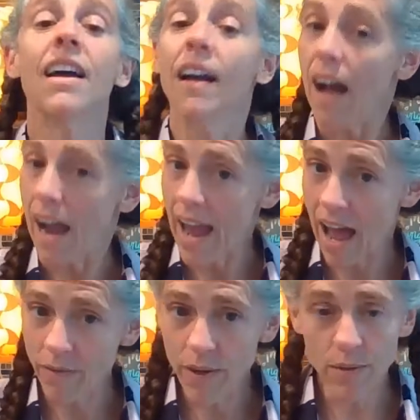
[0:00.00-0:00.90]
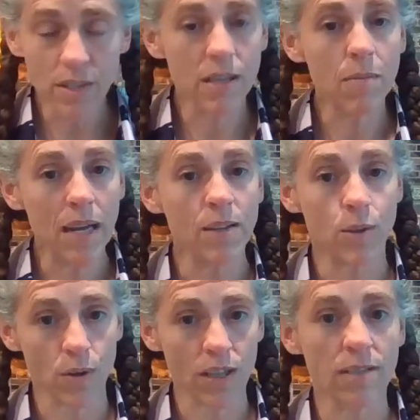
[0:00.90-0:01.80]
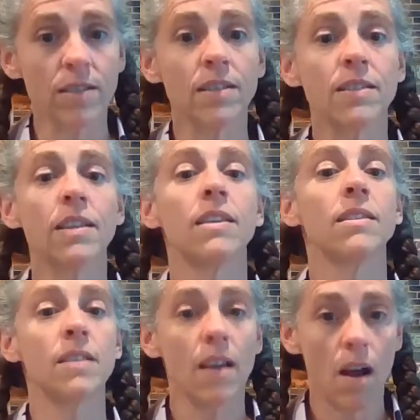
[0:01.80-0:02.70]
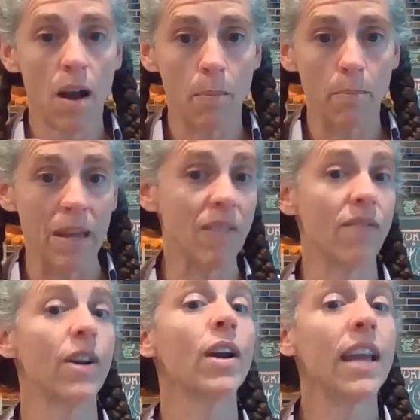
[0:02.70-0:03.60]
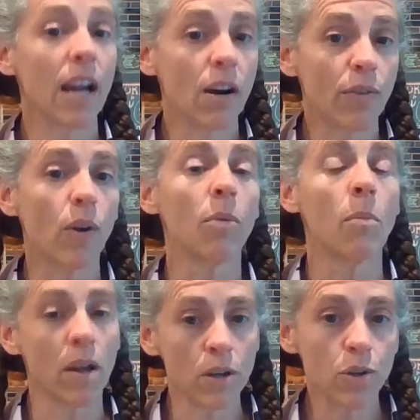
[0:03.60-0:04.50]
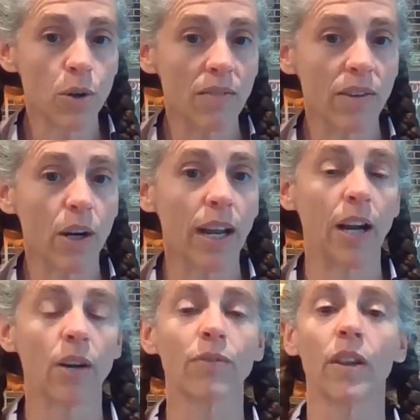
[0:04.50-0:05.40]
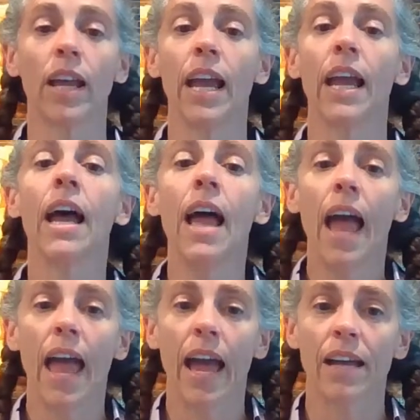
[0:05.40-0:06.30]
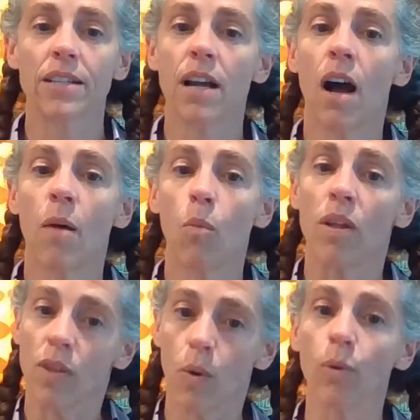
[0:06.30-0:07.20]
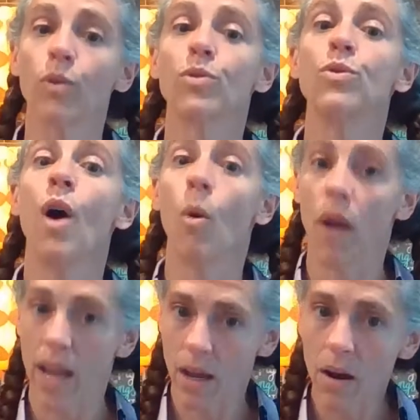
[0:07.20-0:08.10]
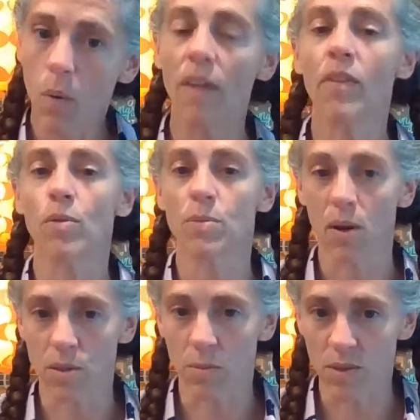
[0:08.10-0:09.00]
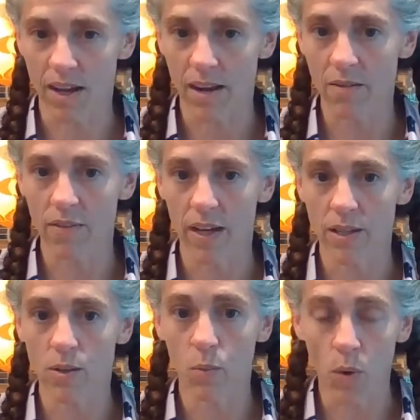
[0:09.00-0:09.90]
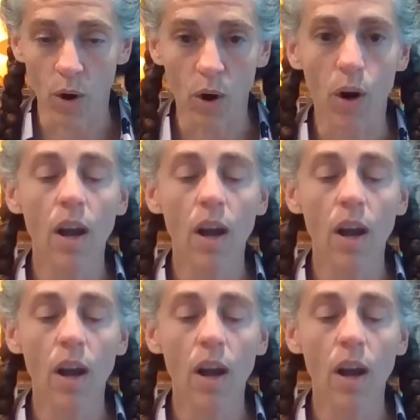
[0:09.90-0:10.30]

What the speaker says: I have used them in certain instances, being very careful, monitoring very carefully, and with owners knowing what those possible side effects were.